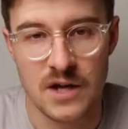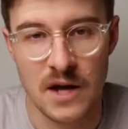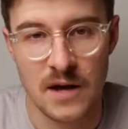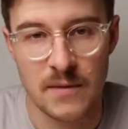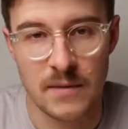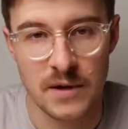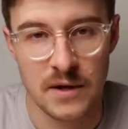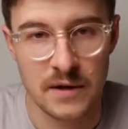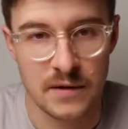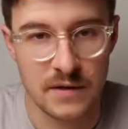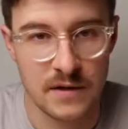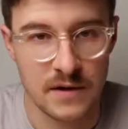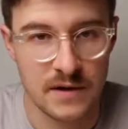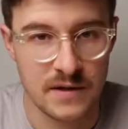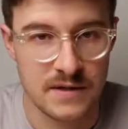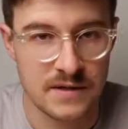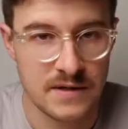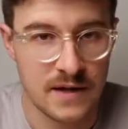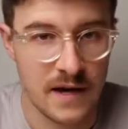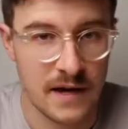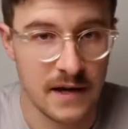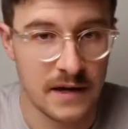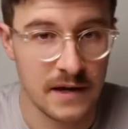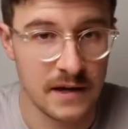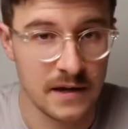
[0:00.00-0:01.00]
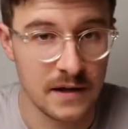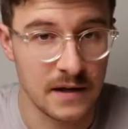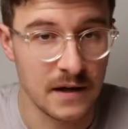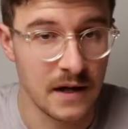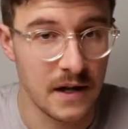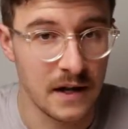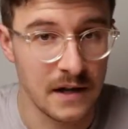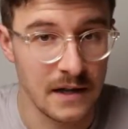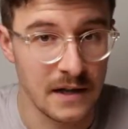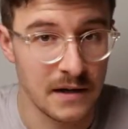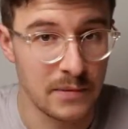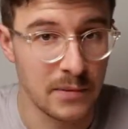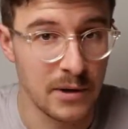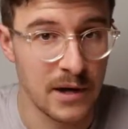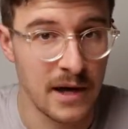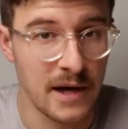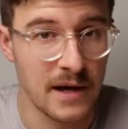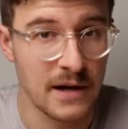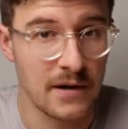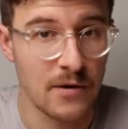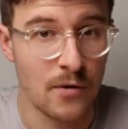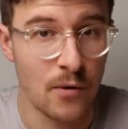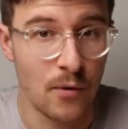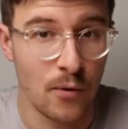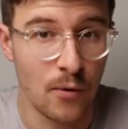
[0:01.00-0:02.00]
Gaming thinks they can eliminate
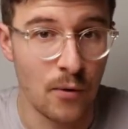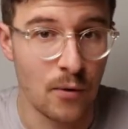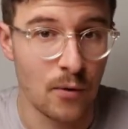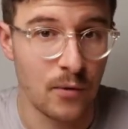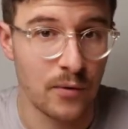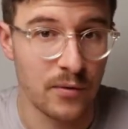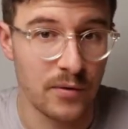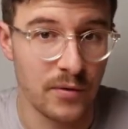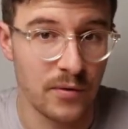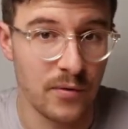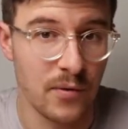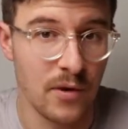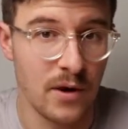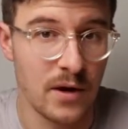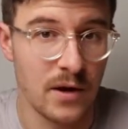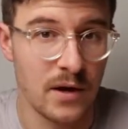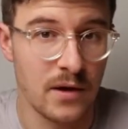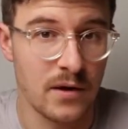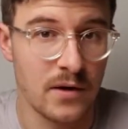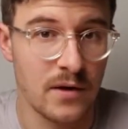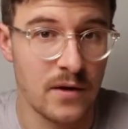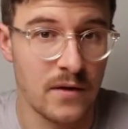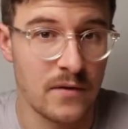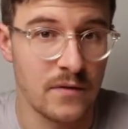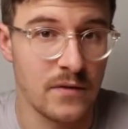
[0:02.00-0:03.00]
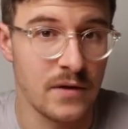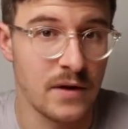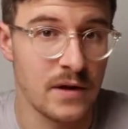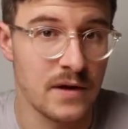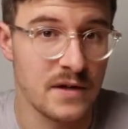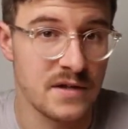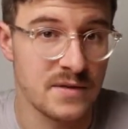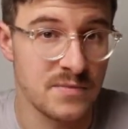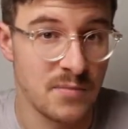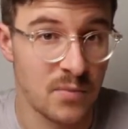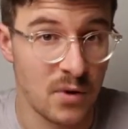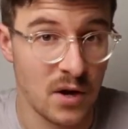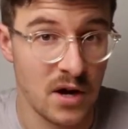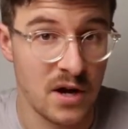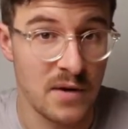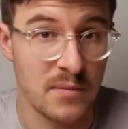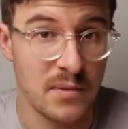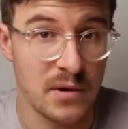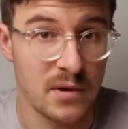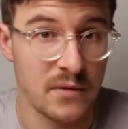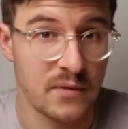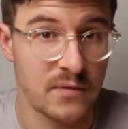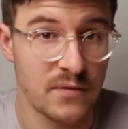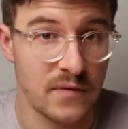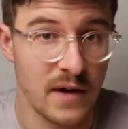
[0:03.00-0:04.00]
all three of these
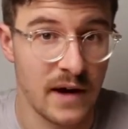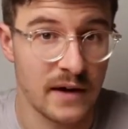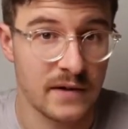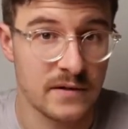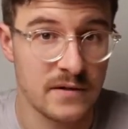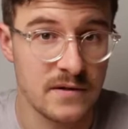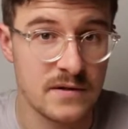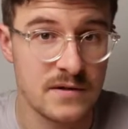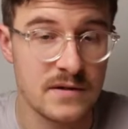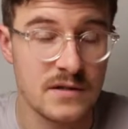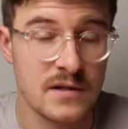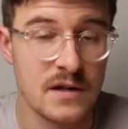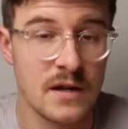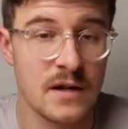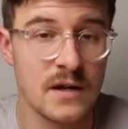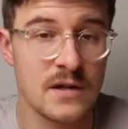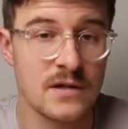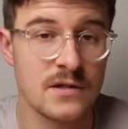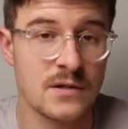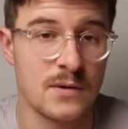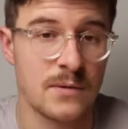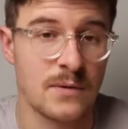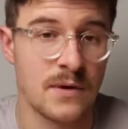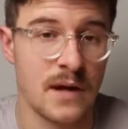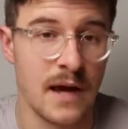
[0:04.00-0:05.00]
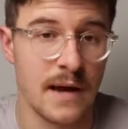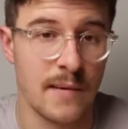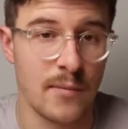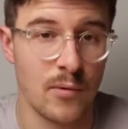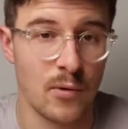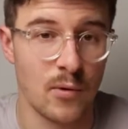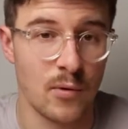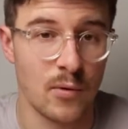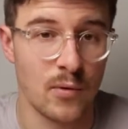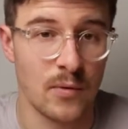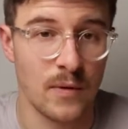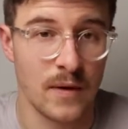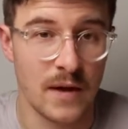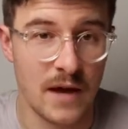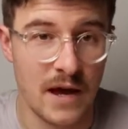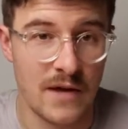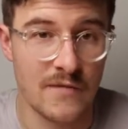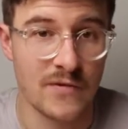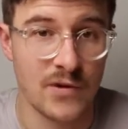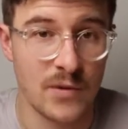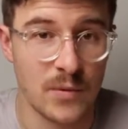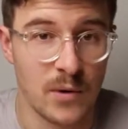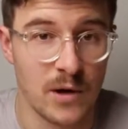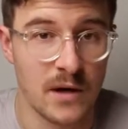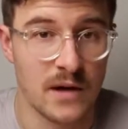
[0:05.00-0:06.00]
prohibitive factors to enable
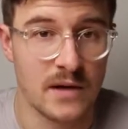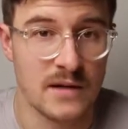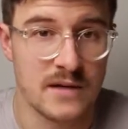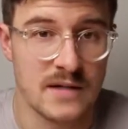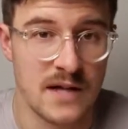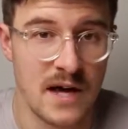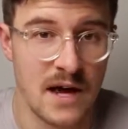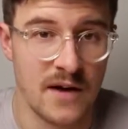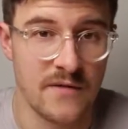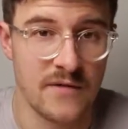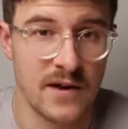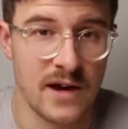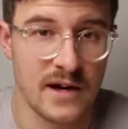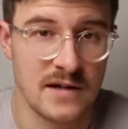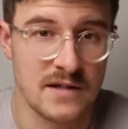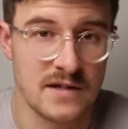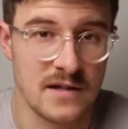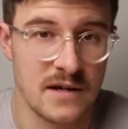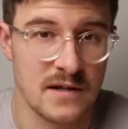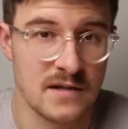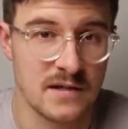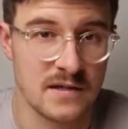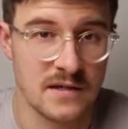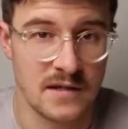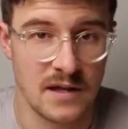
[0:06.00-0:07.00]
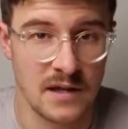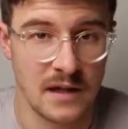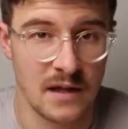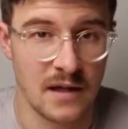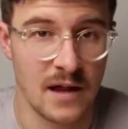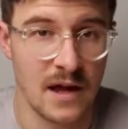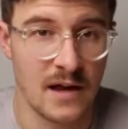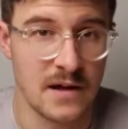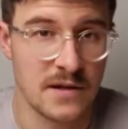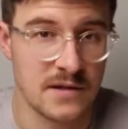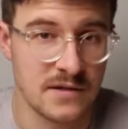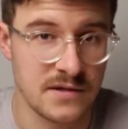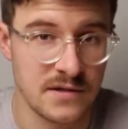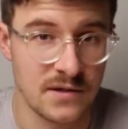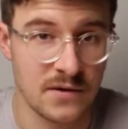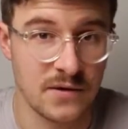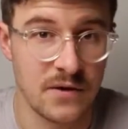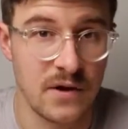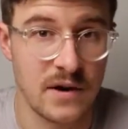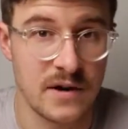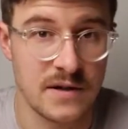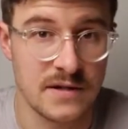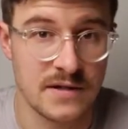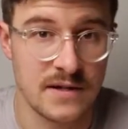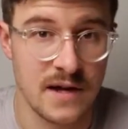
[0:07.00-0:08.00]
everyone to have access to the latest and
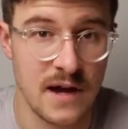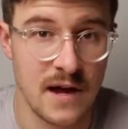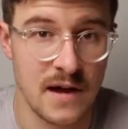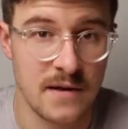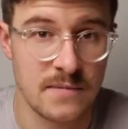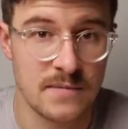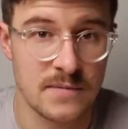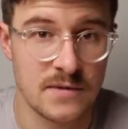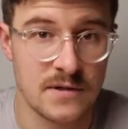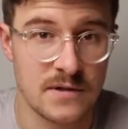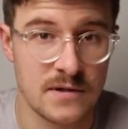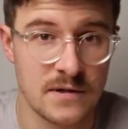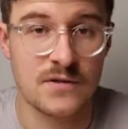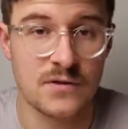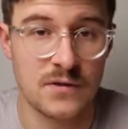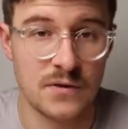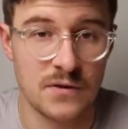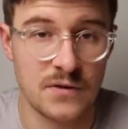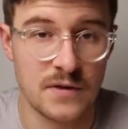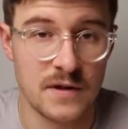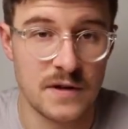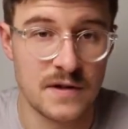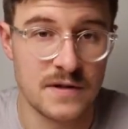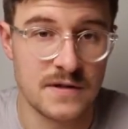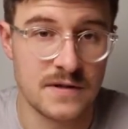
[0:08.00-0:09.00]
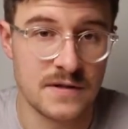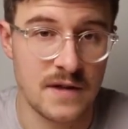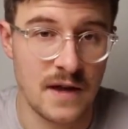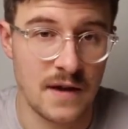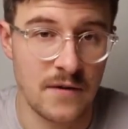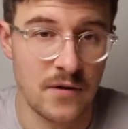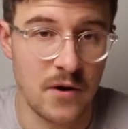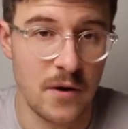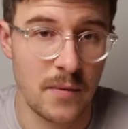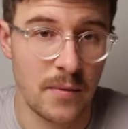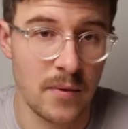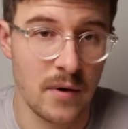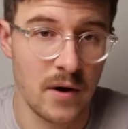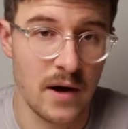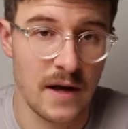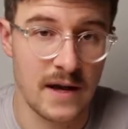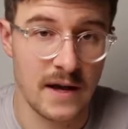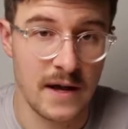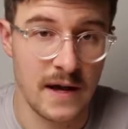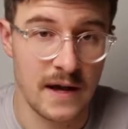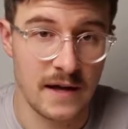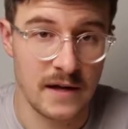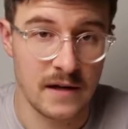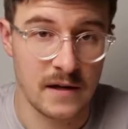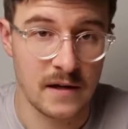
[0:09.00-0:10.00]
greatest games. To do this, they operate
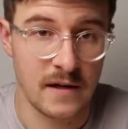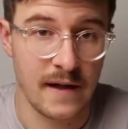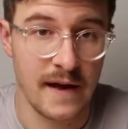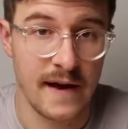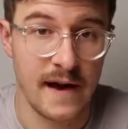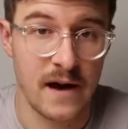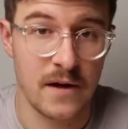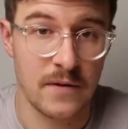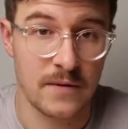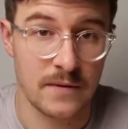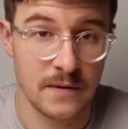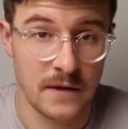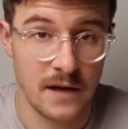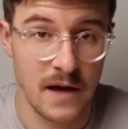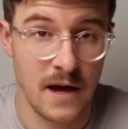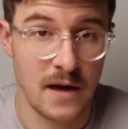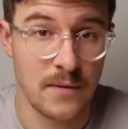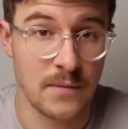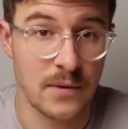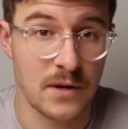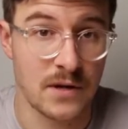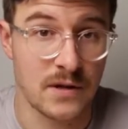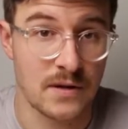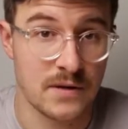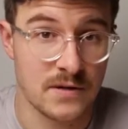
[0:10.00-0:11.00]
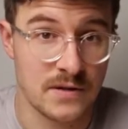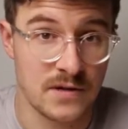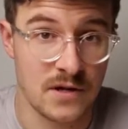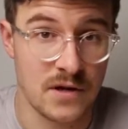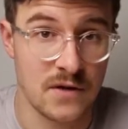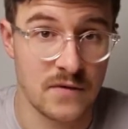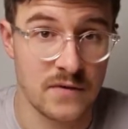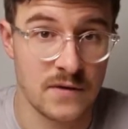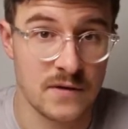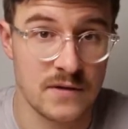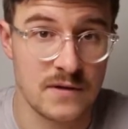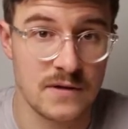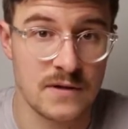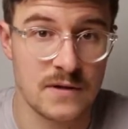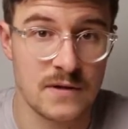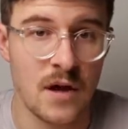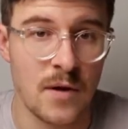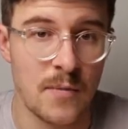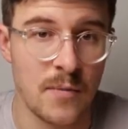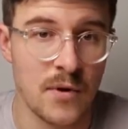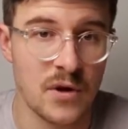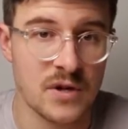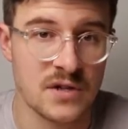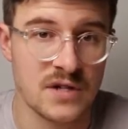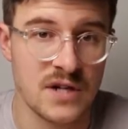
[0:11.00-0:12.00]
a cloud gaming service.
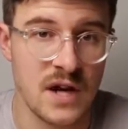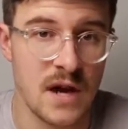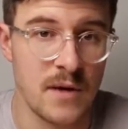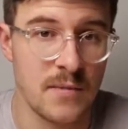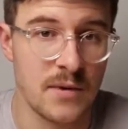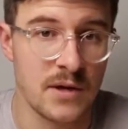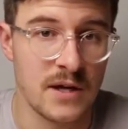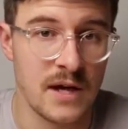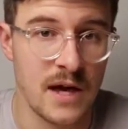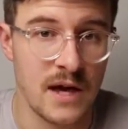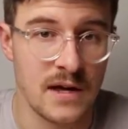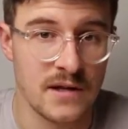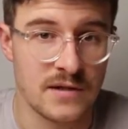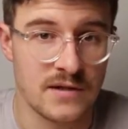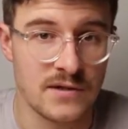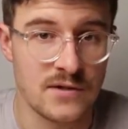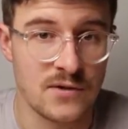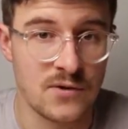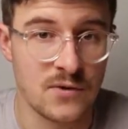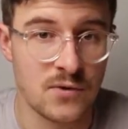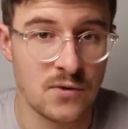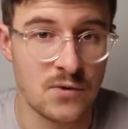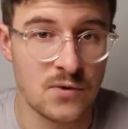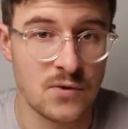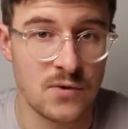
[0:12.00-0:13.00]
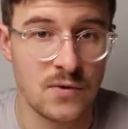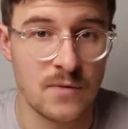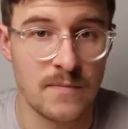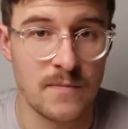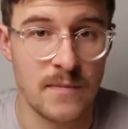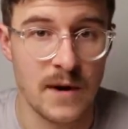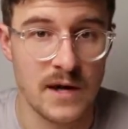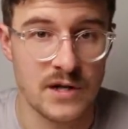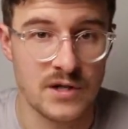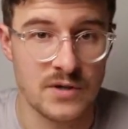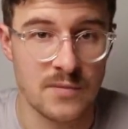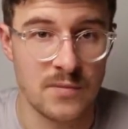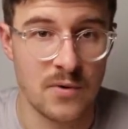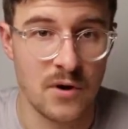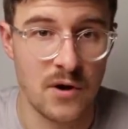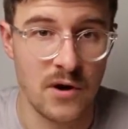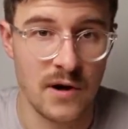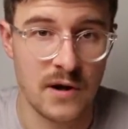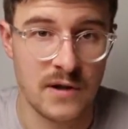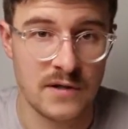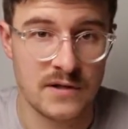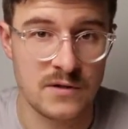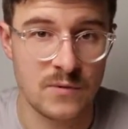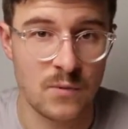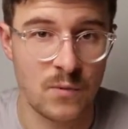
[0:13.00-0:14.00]
Emerge Gaming has two major
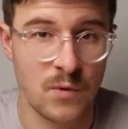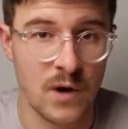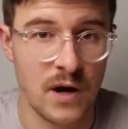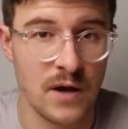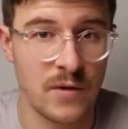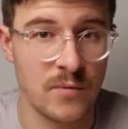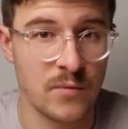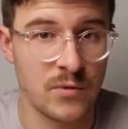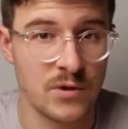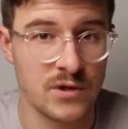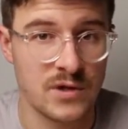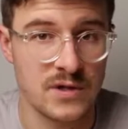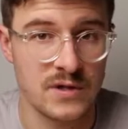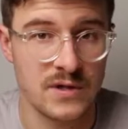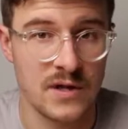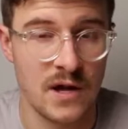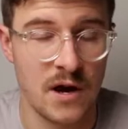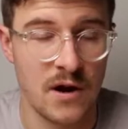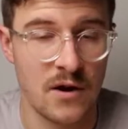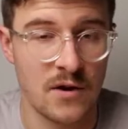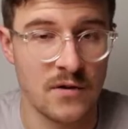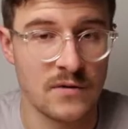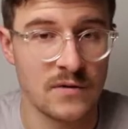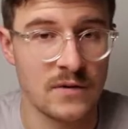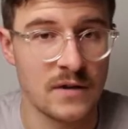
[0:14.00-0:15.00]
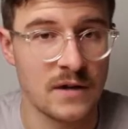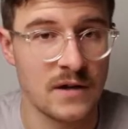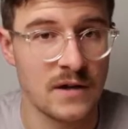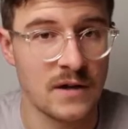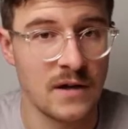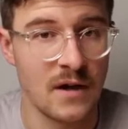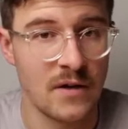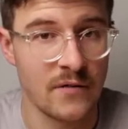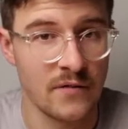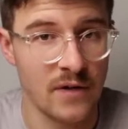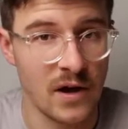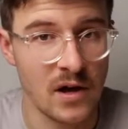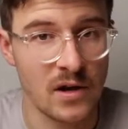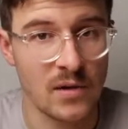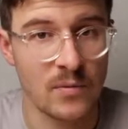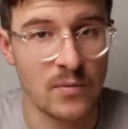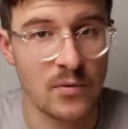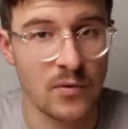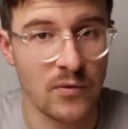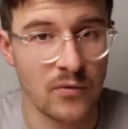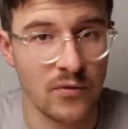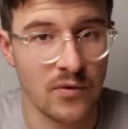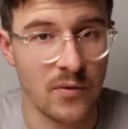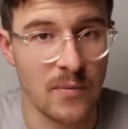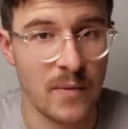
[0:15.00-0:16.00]
products, one which is currently
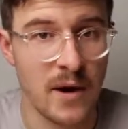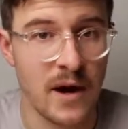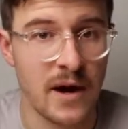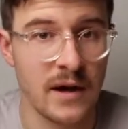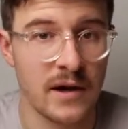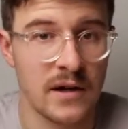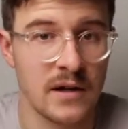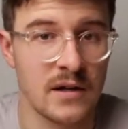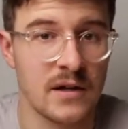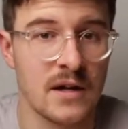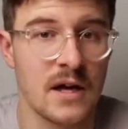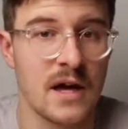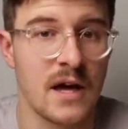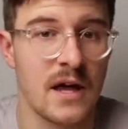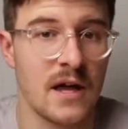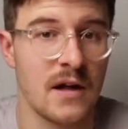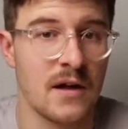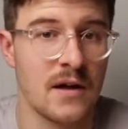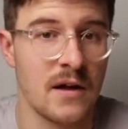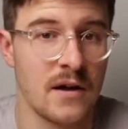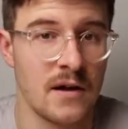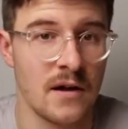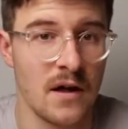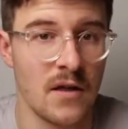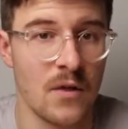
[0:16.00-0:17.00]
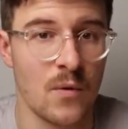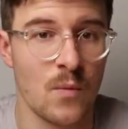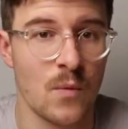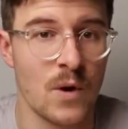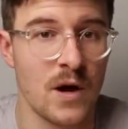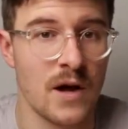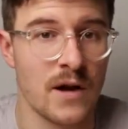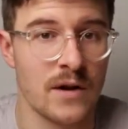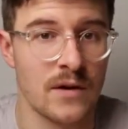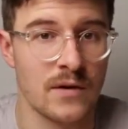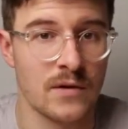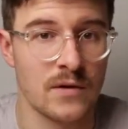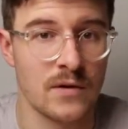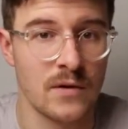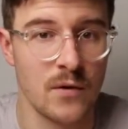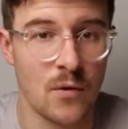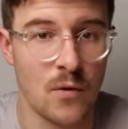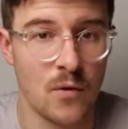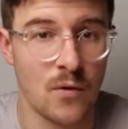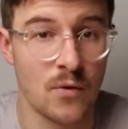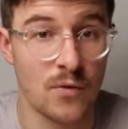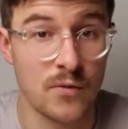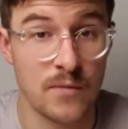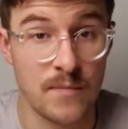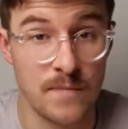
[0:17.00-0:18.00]
available to market and another one
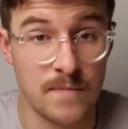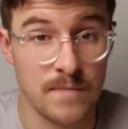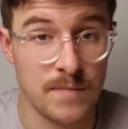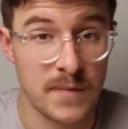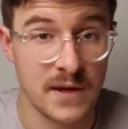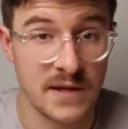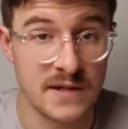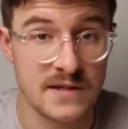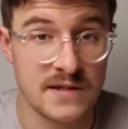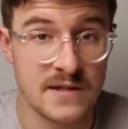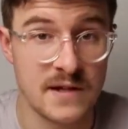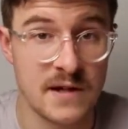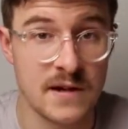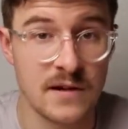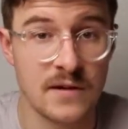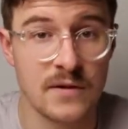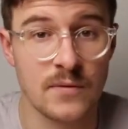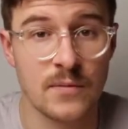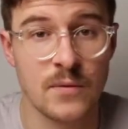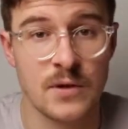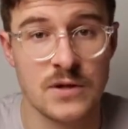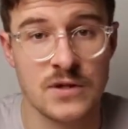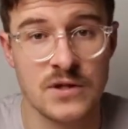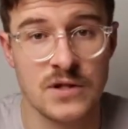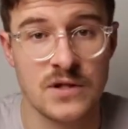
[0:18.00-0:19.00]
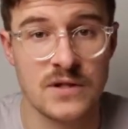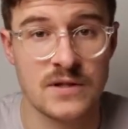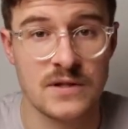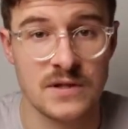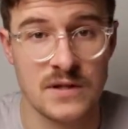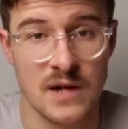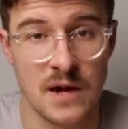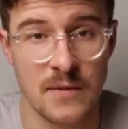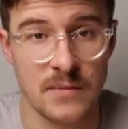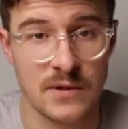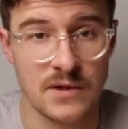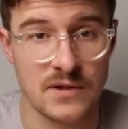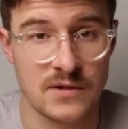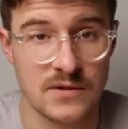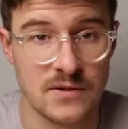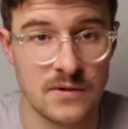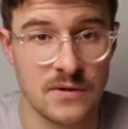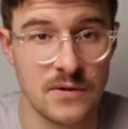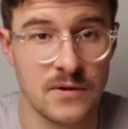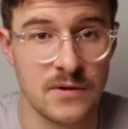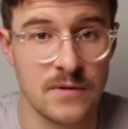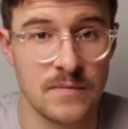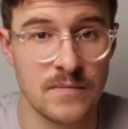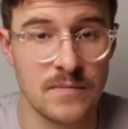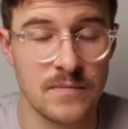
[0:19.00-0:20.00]
called Miggster, which is coming
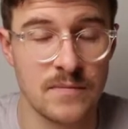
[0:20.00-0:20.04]
soon.